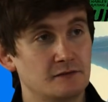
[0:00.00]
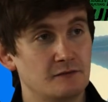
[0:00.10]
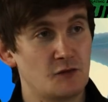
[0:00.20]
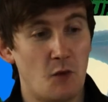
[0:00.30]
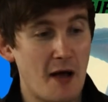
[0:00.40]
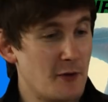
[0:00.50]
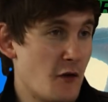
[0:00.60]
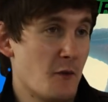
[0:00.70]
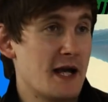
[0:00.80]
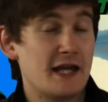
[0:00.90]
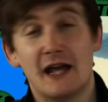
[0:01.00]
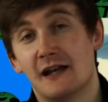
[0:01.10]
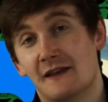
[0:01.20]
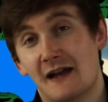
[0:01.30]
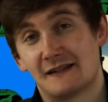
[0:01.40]
So why am I on the wiki?
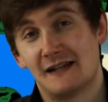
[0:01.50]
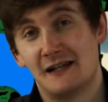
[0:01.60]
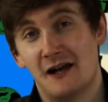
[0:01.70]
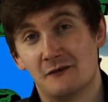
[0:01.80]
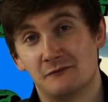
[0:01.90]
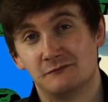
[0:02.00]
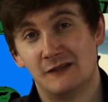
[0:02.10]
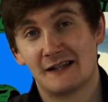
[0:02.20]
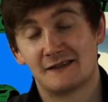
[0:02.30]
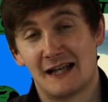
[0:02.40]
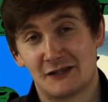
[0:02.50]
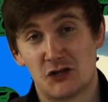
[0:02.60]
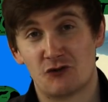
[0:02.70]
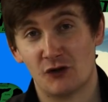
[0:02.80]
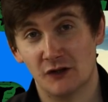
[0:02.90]
And that's like, that's the
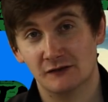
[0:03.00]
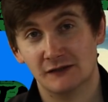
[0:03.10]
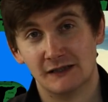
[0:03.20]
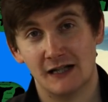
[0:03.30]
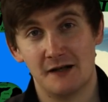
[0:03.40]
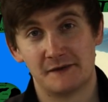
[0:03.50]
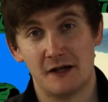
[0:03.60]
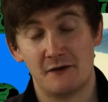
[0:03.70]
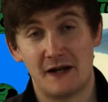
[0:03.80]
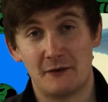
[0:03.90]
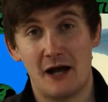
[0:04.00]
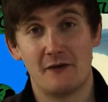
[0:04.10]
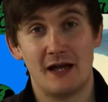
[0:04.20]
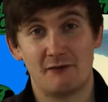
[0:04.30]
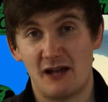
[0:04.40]
struggle. So if anyone out
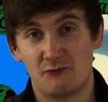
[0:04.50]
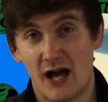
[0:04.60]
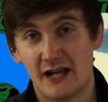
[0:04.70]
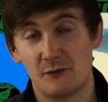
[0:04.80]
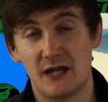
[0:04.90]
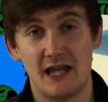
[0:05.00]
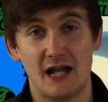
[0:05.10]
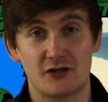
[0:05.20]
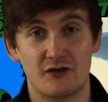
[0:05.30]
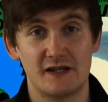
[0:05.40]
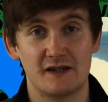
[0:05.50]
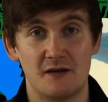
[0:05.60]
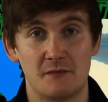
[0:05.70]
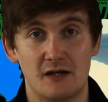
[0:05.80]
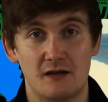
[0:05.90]
there like writes wiki entries,
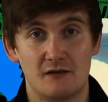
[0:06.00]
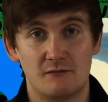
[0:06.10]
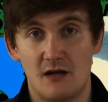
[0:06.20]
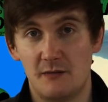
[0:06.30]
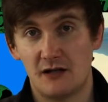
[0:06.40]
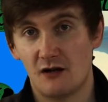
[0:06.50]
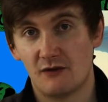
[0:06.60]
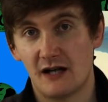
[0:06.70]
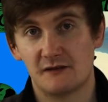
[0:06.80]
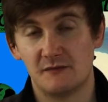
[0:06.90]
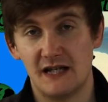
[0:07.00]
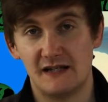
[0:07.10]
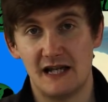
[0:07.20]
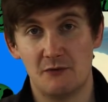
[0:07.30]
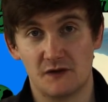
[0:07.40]
maybe go write some
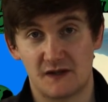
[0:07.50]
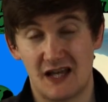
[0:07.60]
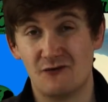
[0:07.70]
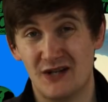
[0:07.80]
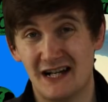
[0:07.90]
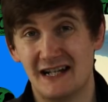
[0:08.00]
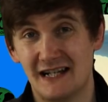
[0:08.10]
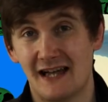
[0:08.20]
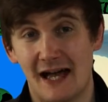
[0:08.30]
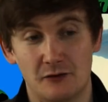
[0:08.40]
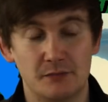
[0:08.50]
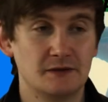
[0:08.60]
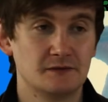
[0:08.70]
DC ones because they really need the help.